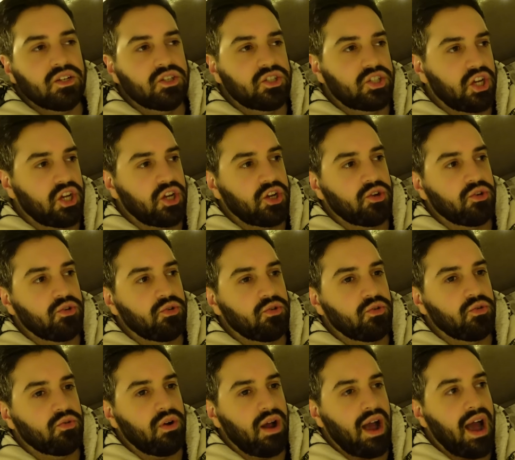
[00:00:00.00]

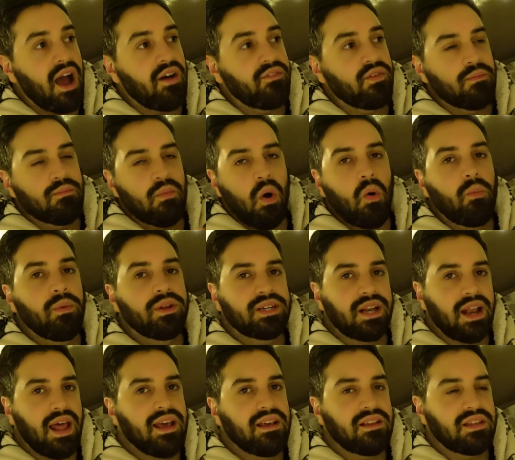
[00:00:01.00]
to have a
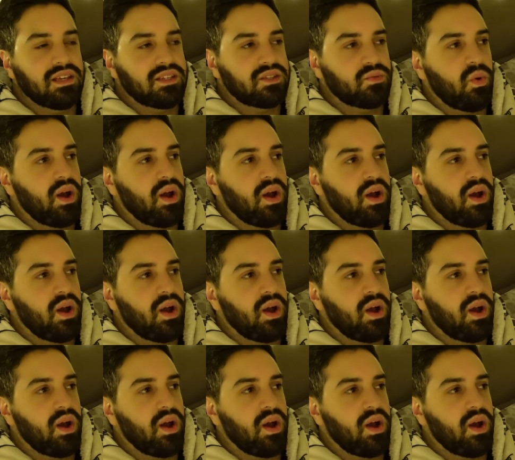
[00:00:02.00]
moment like this